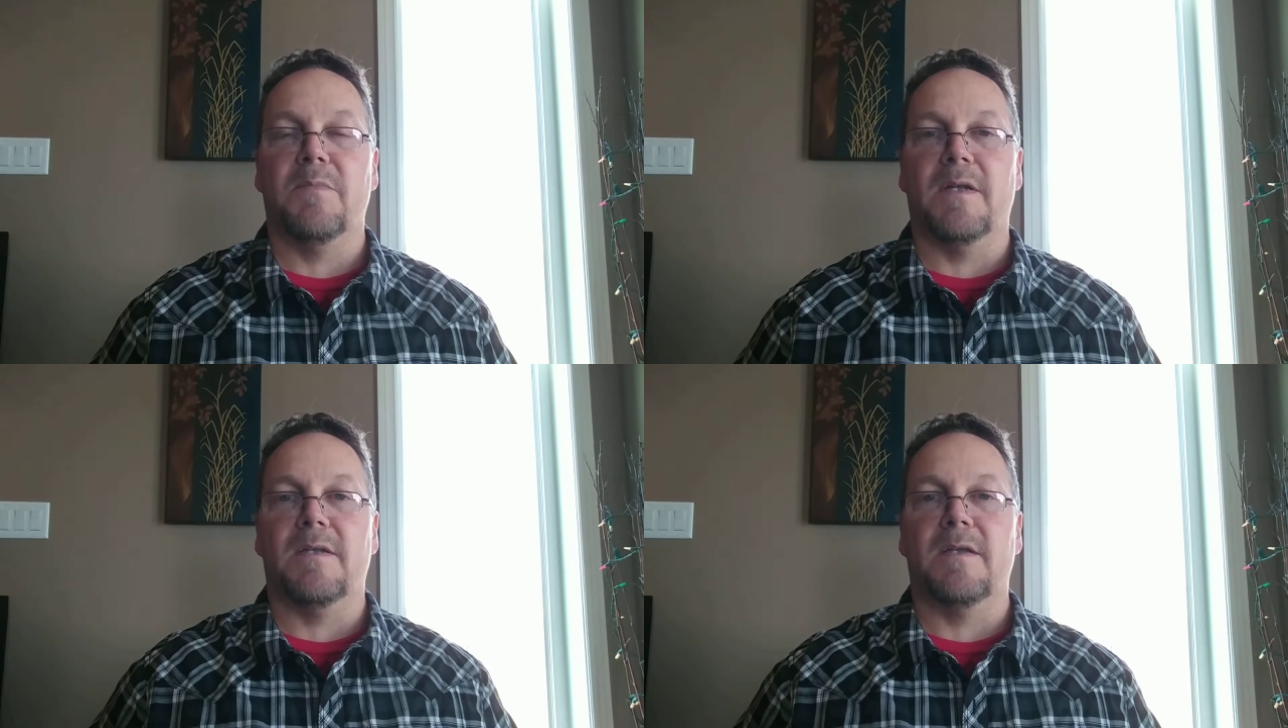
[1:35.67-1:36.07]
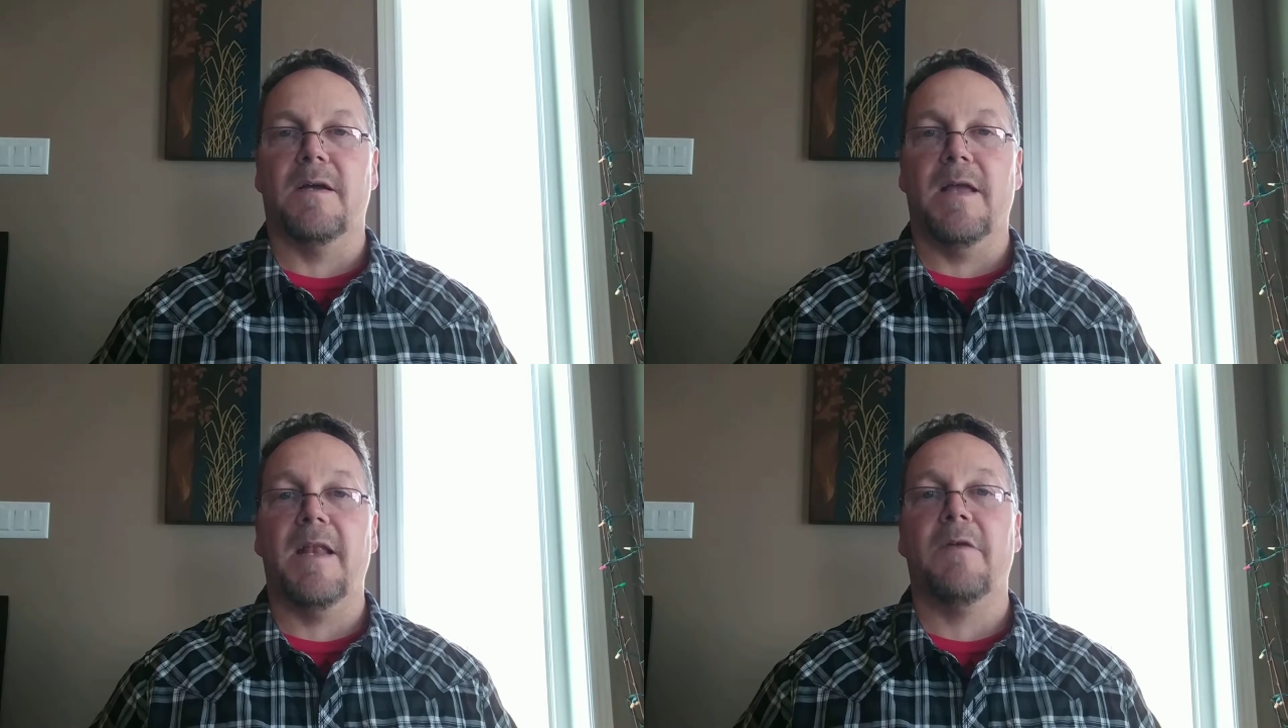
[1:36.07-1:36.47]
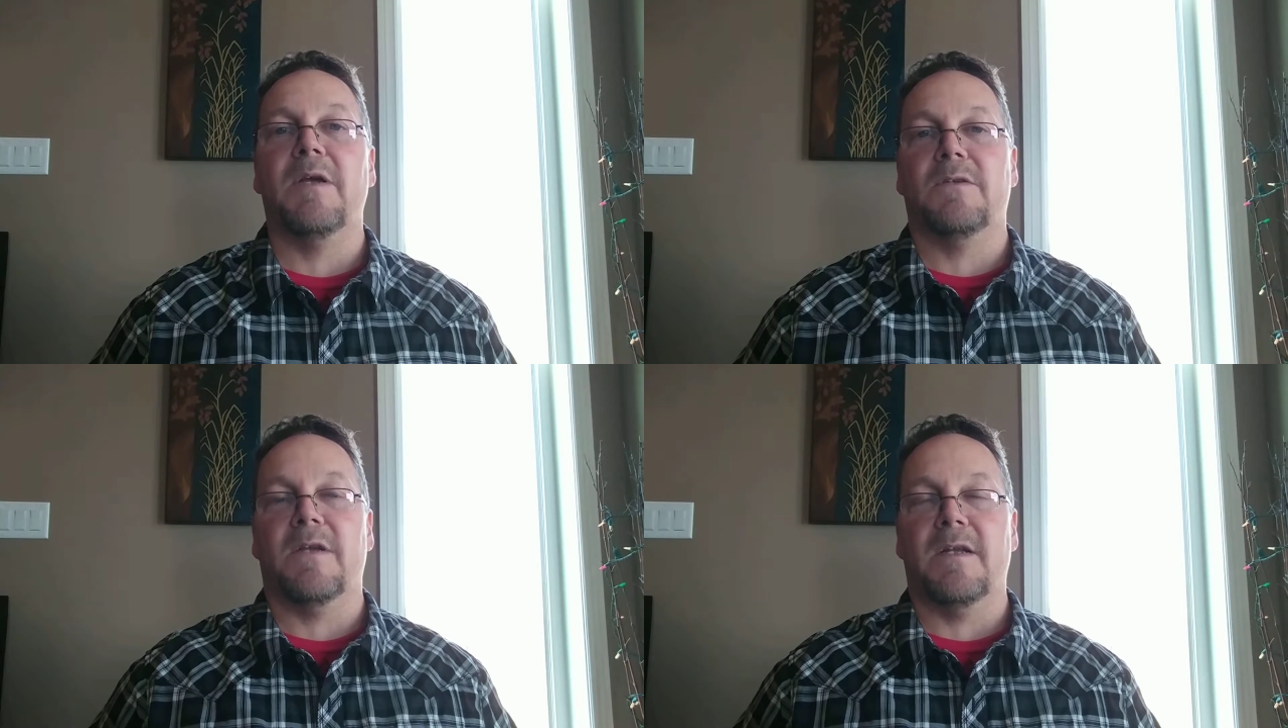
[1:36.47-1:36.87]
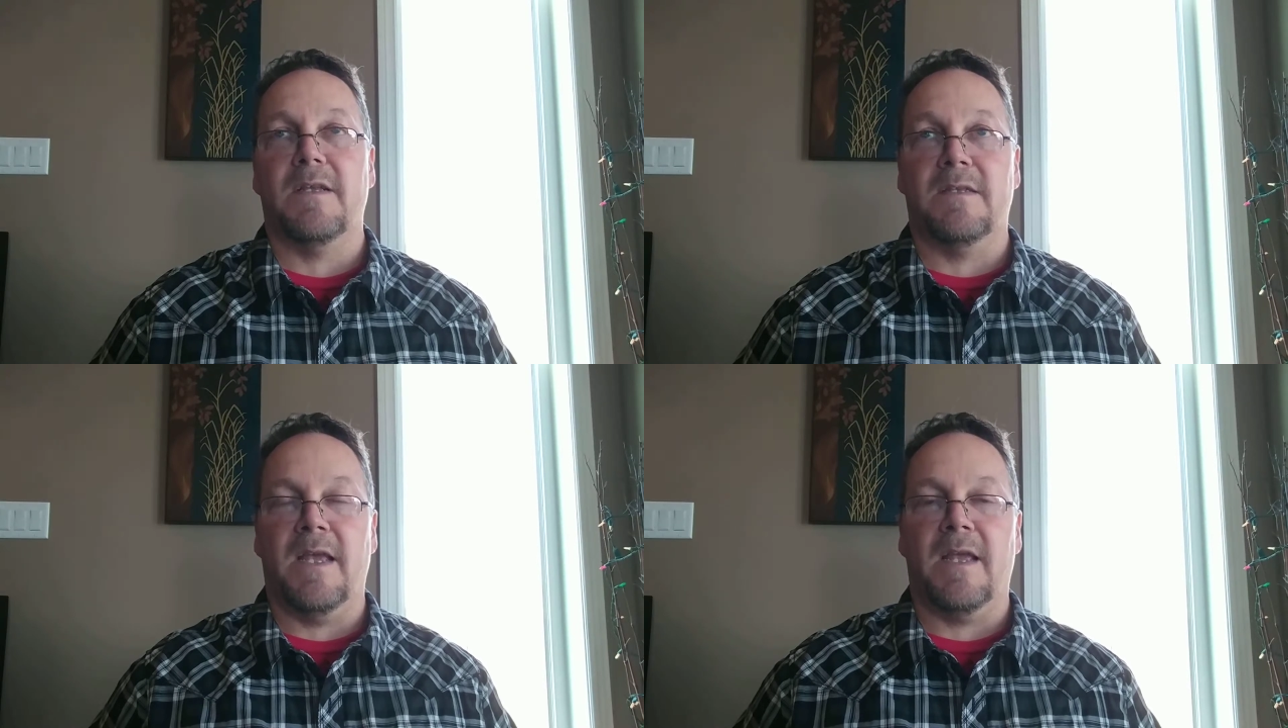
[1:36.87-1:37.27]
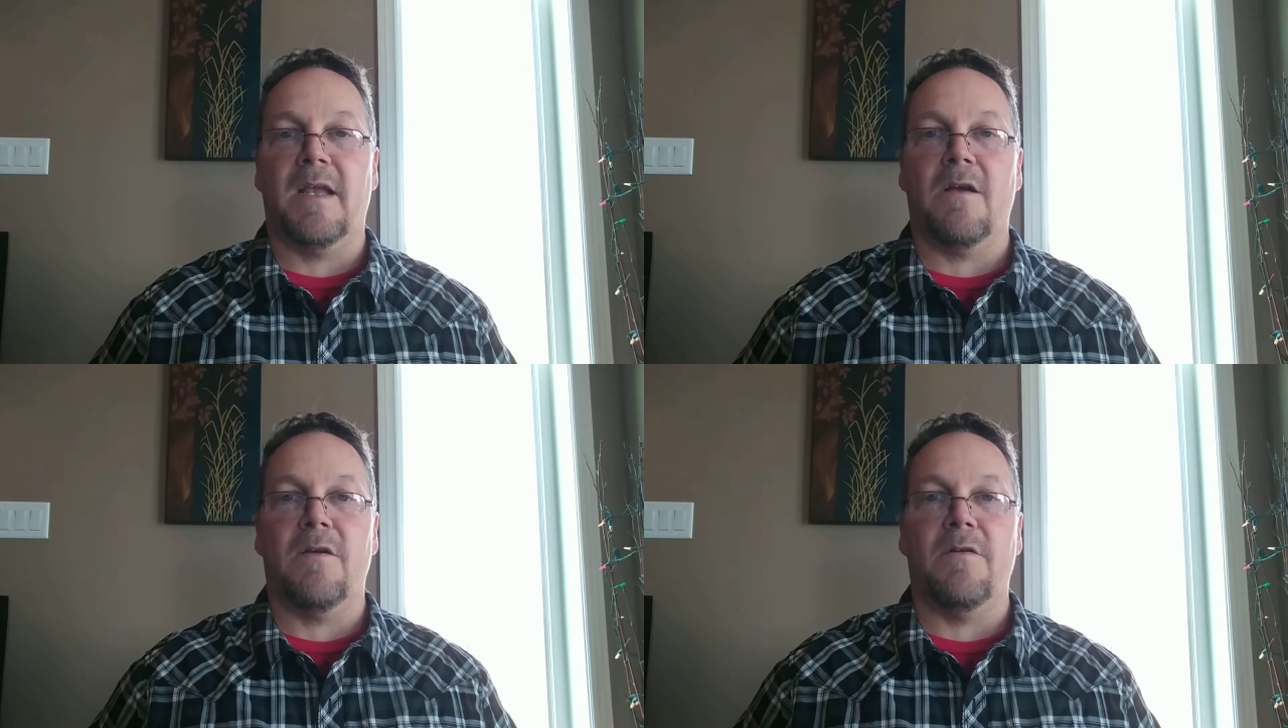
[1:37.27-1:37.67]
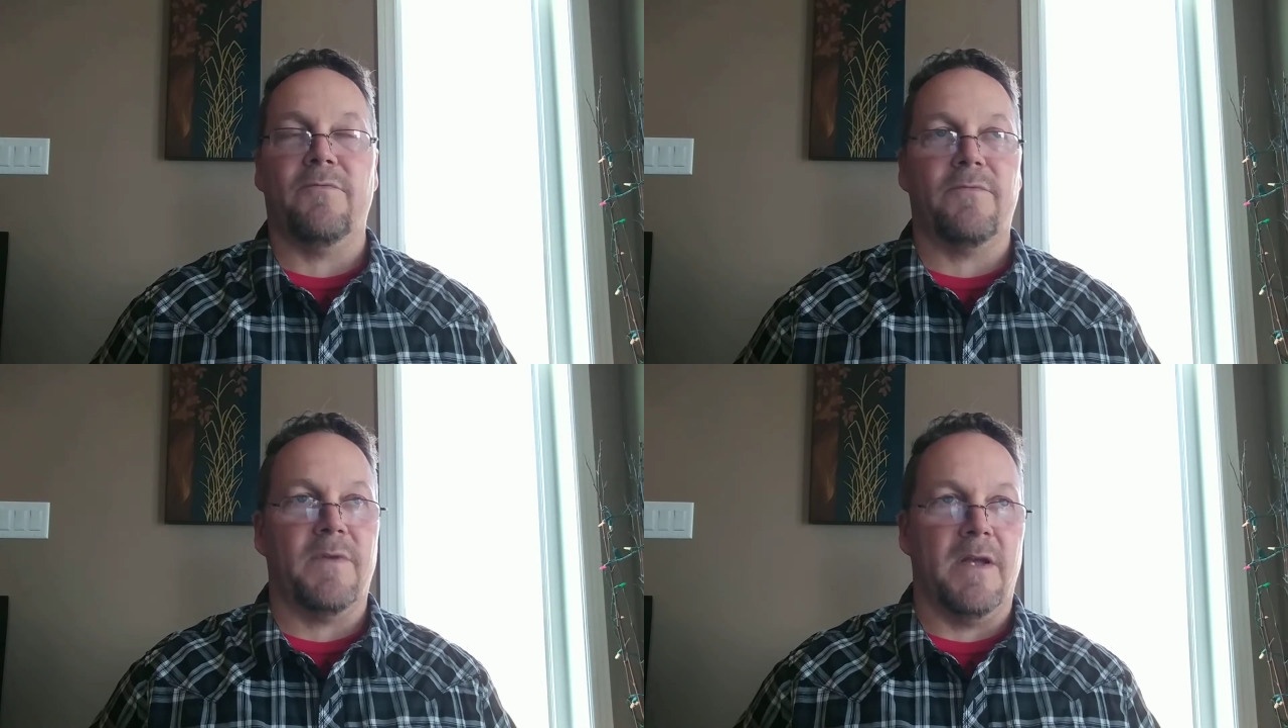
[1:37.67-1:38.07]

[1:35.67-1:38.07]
But anyways, I got that taken care of.